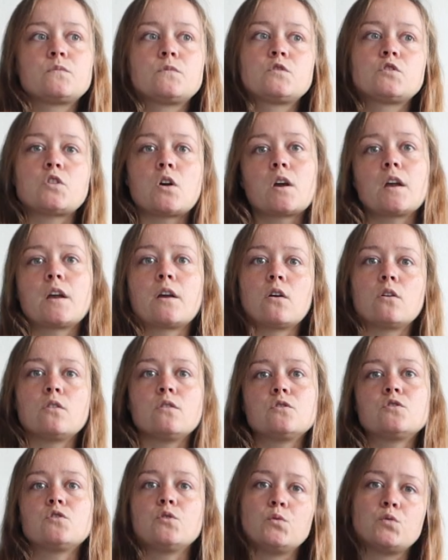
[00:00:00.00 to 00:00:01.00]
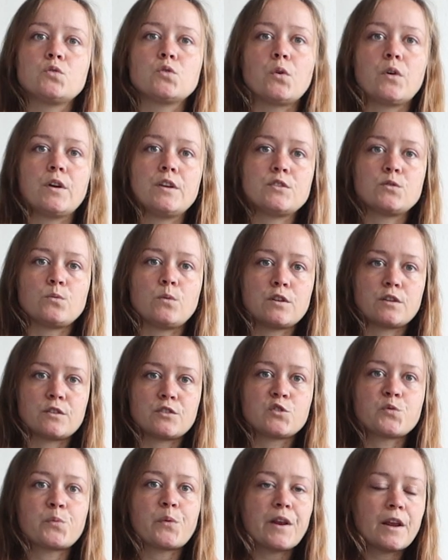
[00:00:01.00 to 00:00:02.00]
tugging on two toys with a
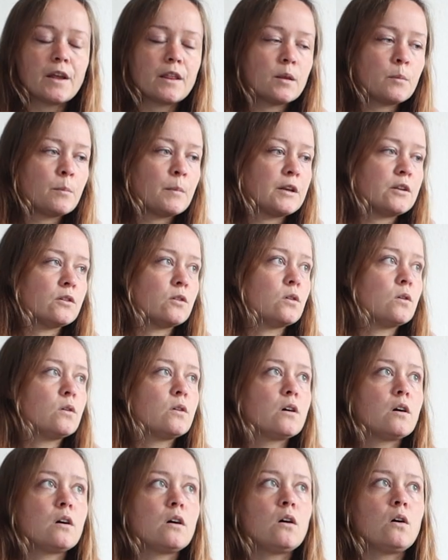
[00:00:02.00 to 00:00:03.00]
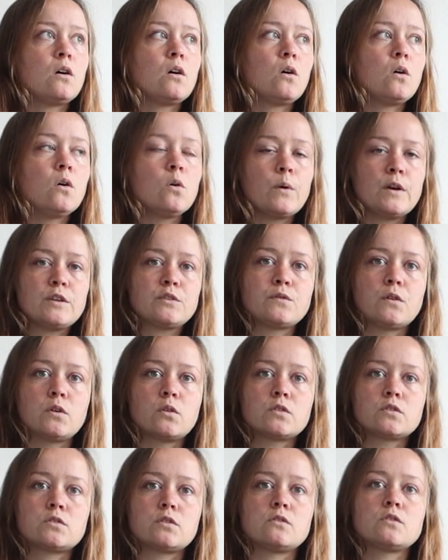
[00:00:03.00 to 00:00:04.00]
spring in the middle. Always
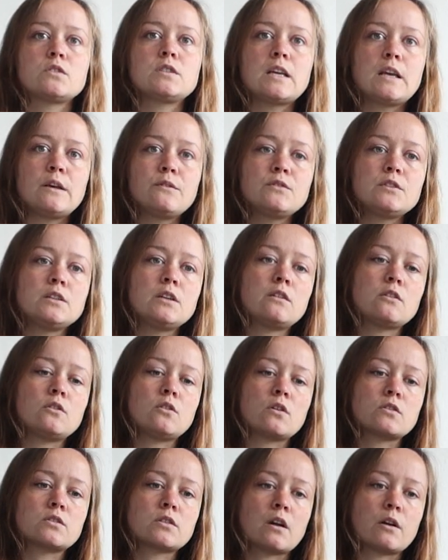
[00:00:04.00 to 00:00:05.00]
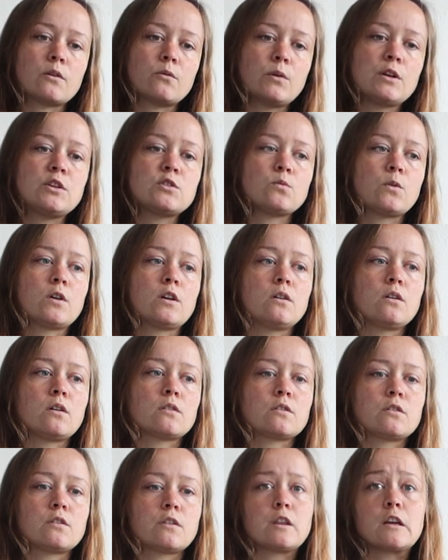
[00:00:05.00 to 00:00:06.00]
focused on safety, the dogs can't reach one
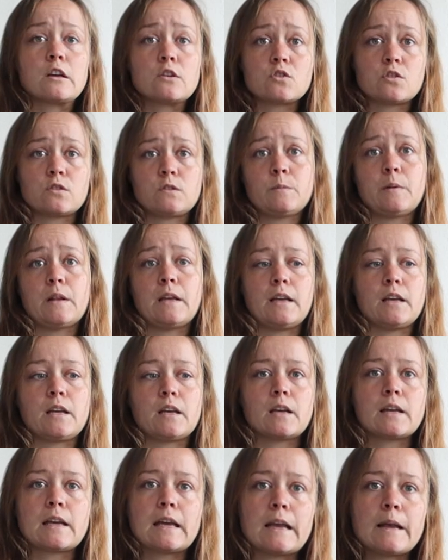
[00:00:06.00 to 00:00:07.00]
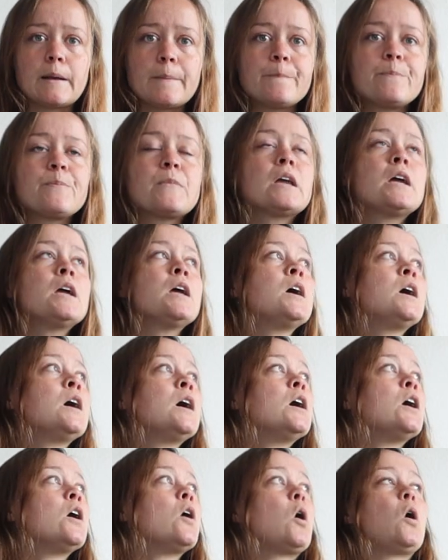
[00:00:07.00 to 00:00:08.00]
another, they're just playing a game.
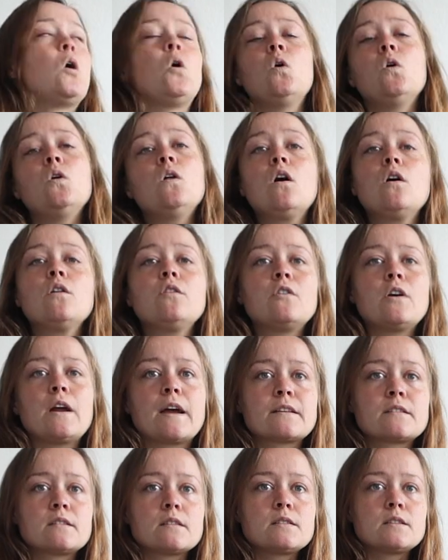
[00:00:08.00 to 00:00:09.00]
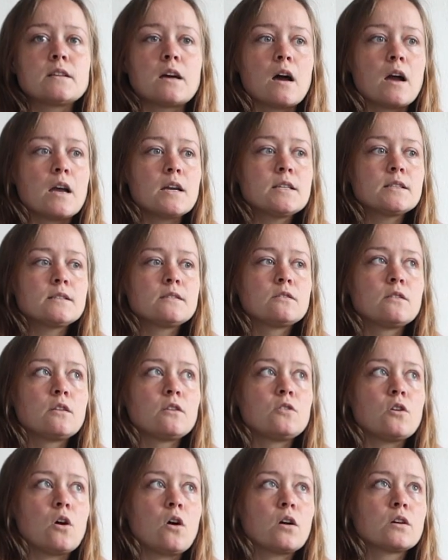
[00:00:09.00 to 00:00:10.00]
All other exercise, the
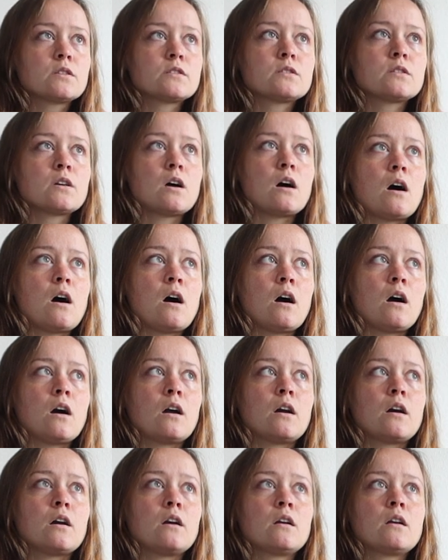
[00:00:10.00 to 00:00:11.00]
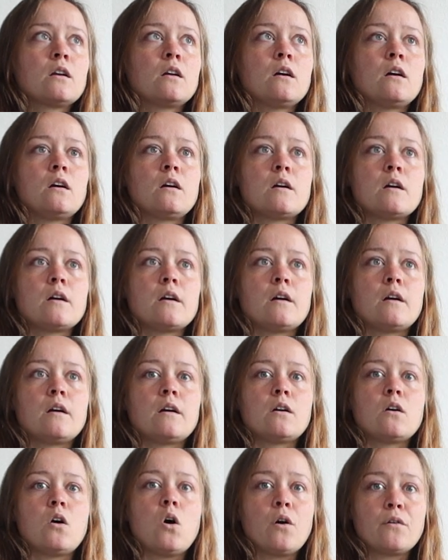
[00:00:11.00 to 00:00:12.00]
dogs are
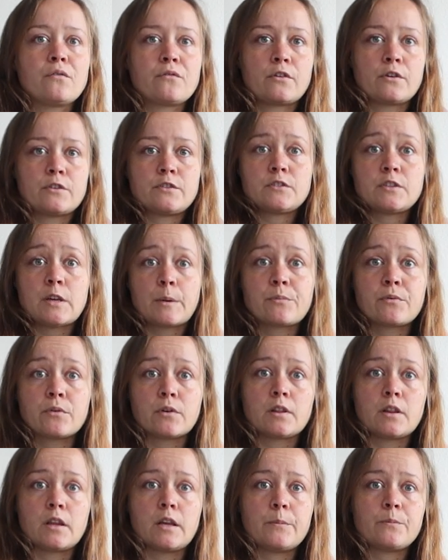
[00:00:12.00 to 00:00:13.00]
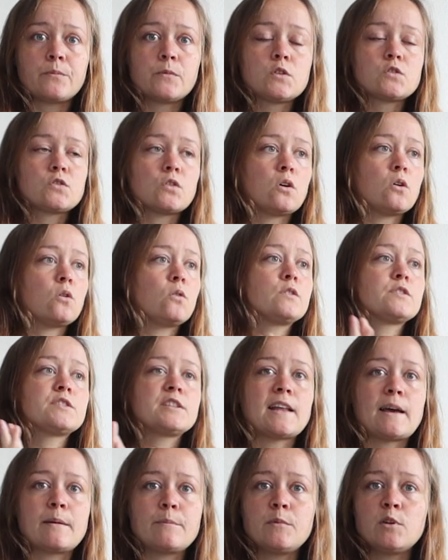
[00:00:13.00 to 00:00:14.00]
offered separately. So
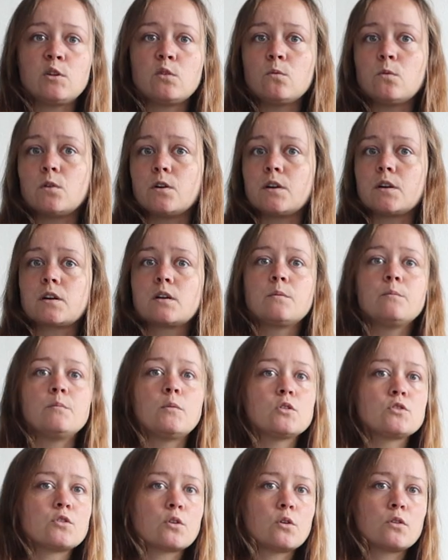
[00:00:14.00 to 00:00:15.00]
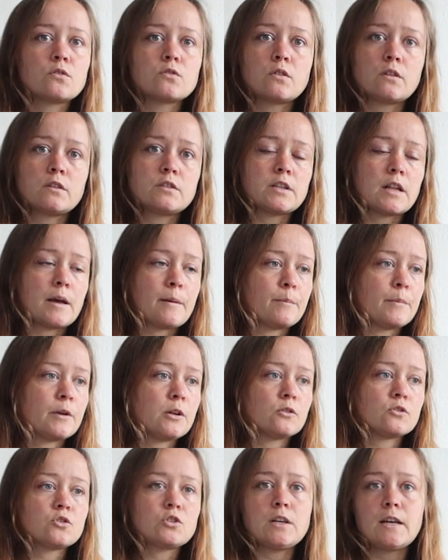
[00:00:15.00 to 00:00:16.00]
slap mill work, Mojo goes on the slap
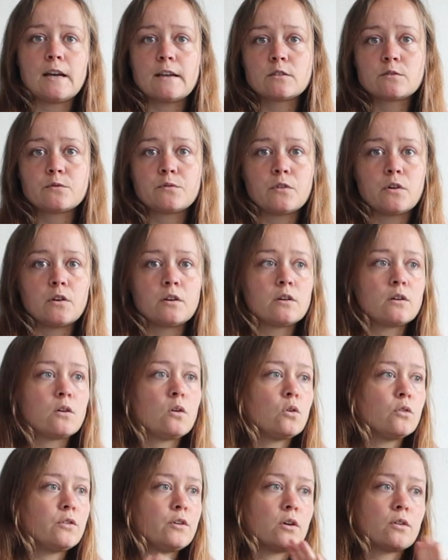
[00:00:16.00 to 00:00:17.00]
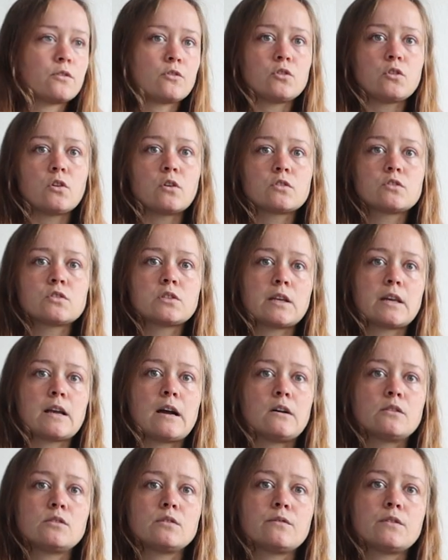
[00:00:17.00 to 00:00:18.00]
mill, she has fun, all the other dogs stay
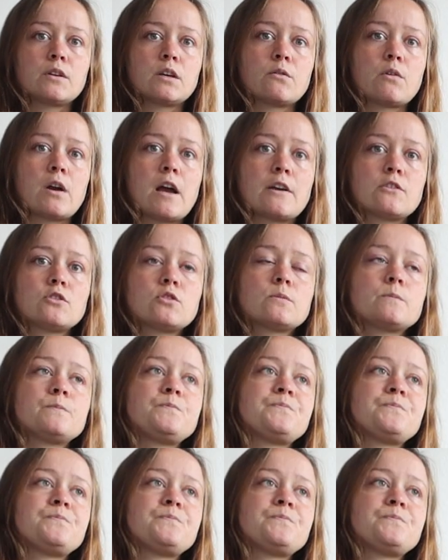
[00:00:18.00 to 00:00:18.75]
out of the garage.